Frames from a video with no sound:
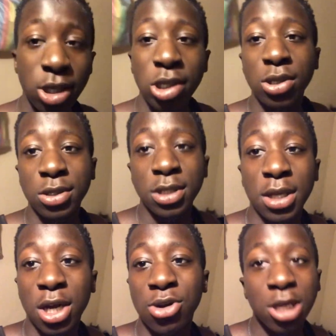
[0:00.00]
You know what I'm saying?
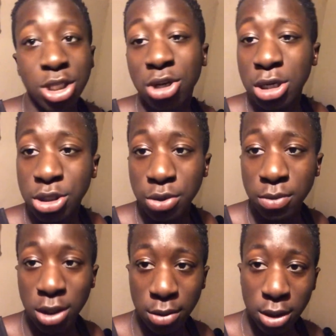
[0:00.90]
I don't want to talk too much.
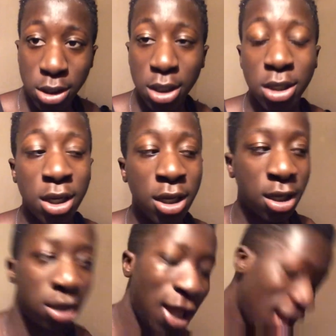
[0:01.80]
I don't want to talk y'all head off.